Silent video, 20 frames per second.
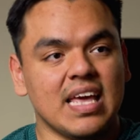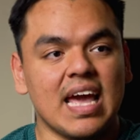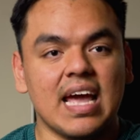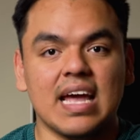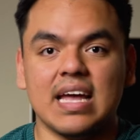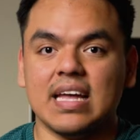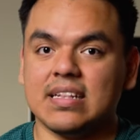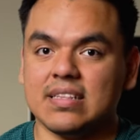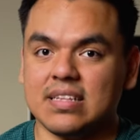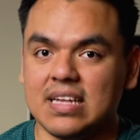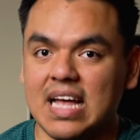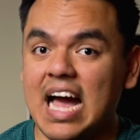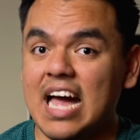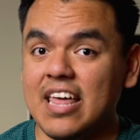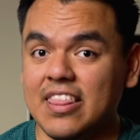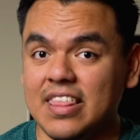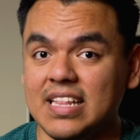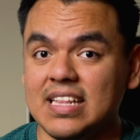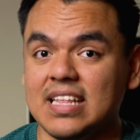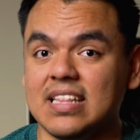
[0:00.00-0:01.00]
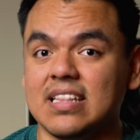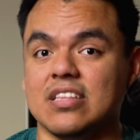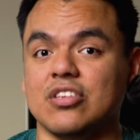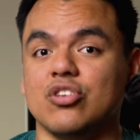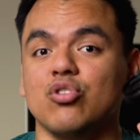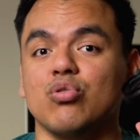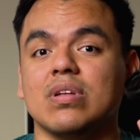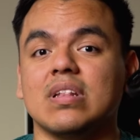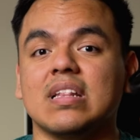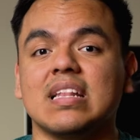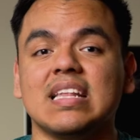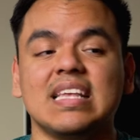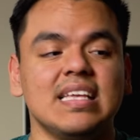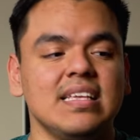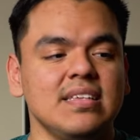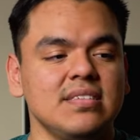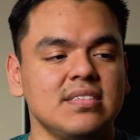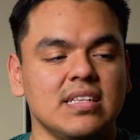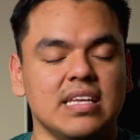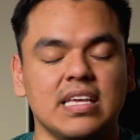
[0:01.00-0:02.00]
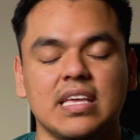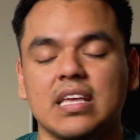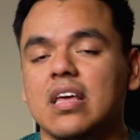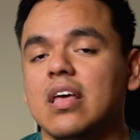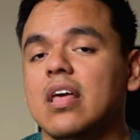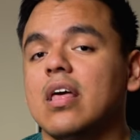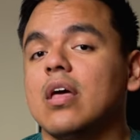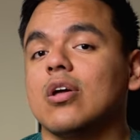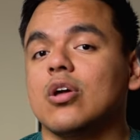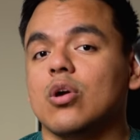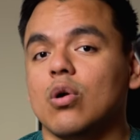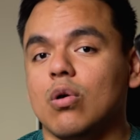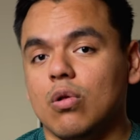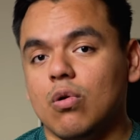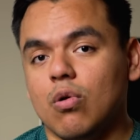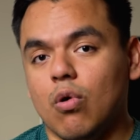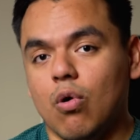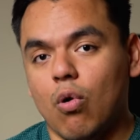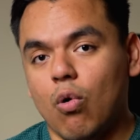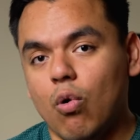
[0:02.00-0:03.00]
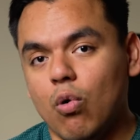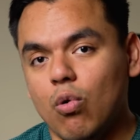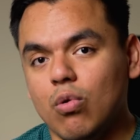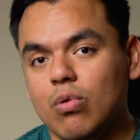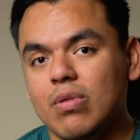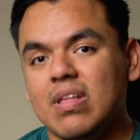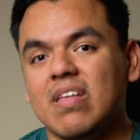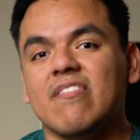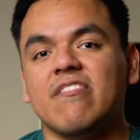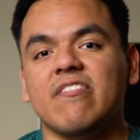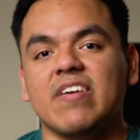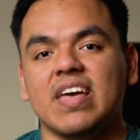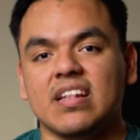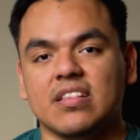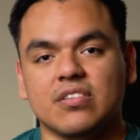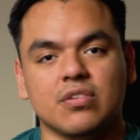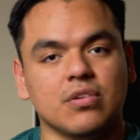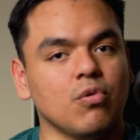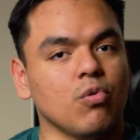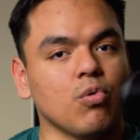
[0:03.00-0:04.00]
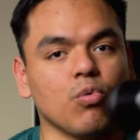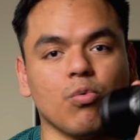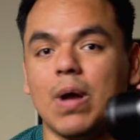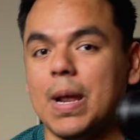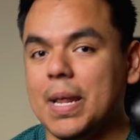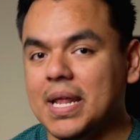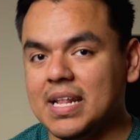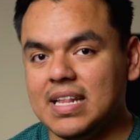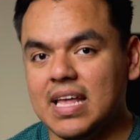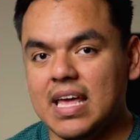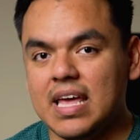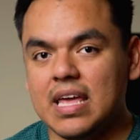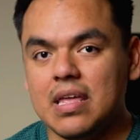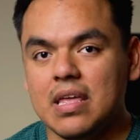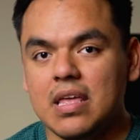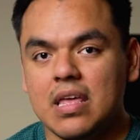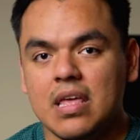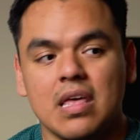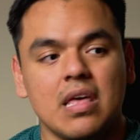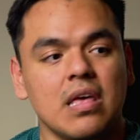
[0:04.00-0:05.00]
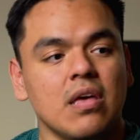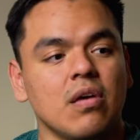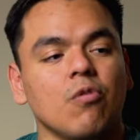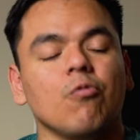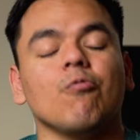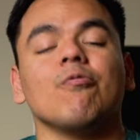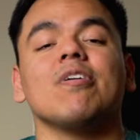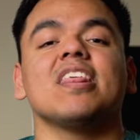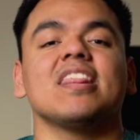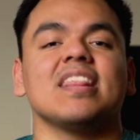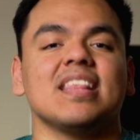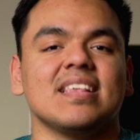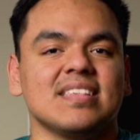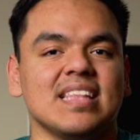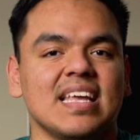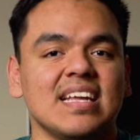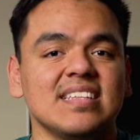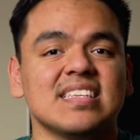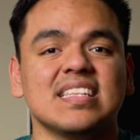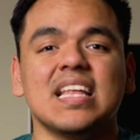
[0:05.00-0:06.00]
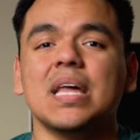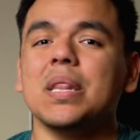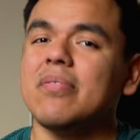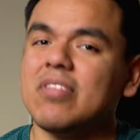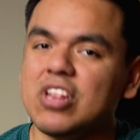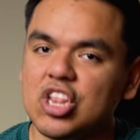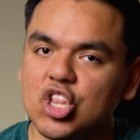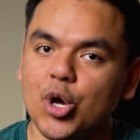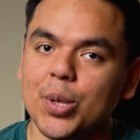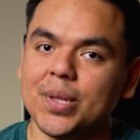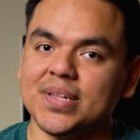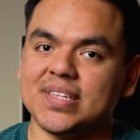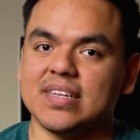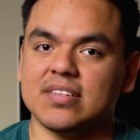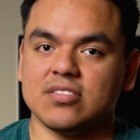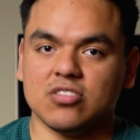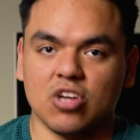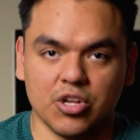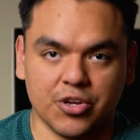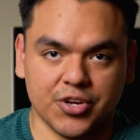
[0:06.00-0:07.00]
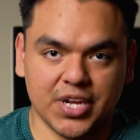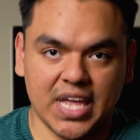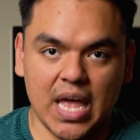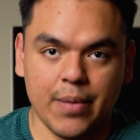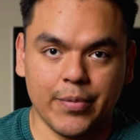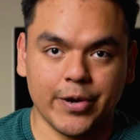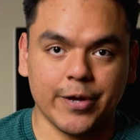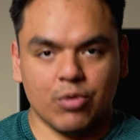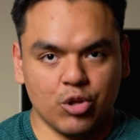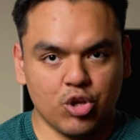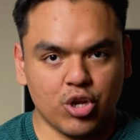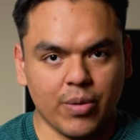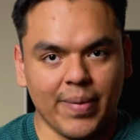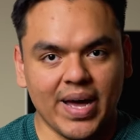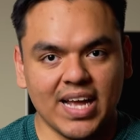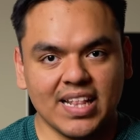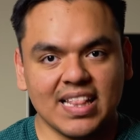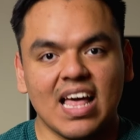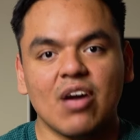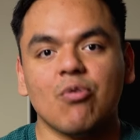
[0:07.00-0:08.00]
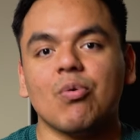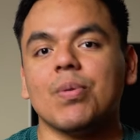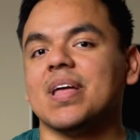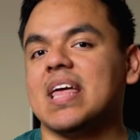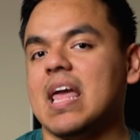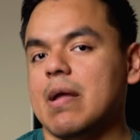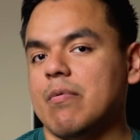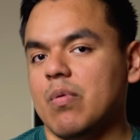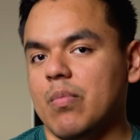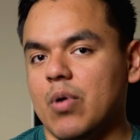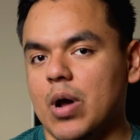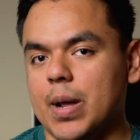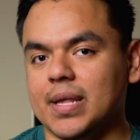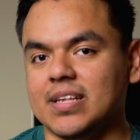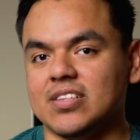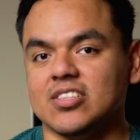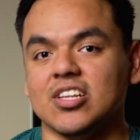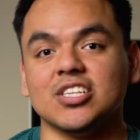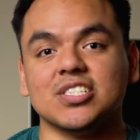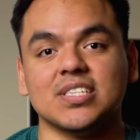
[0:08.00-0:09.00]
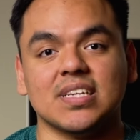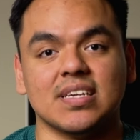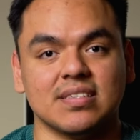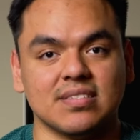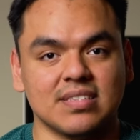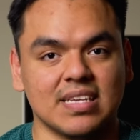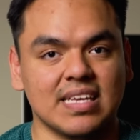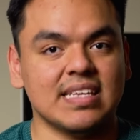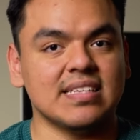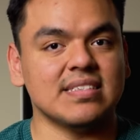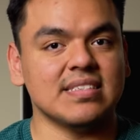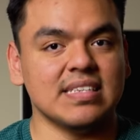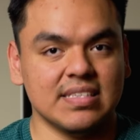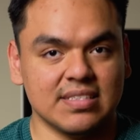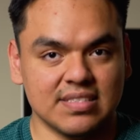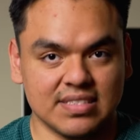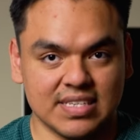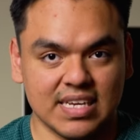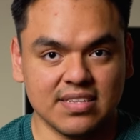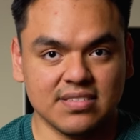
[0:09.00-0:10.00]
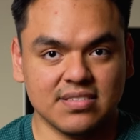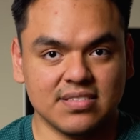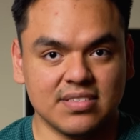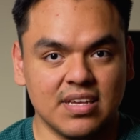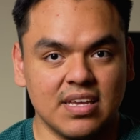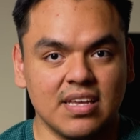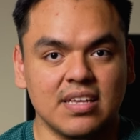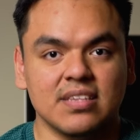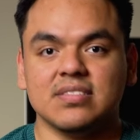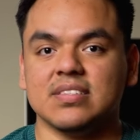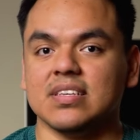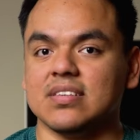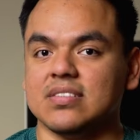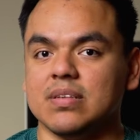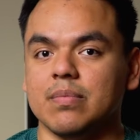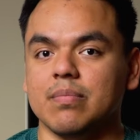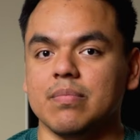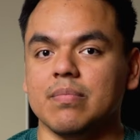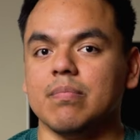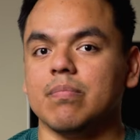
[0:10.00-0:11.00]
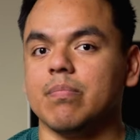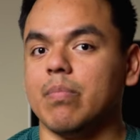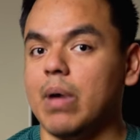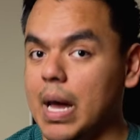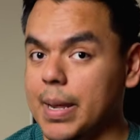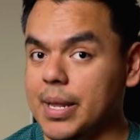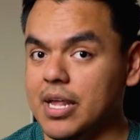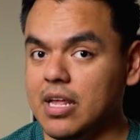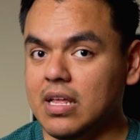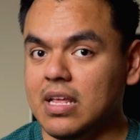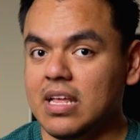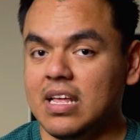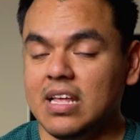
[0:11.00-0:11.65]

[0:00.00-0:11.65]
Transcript: and I think that you can easily go a whole event or wedding day with this lens and not even notice that it's on your camera. When you combine that with a camera body such as a C6 system body,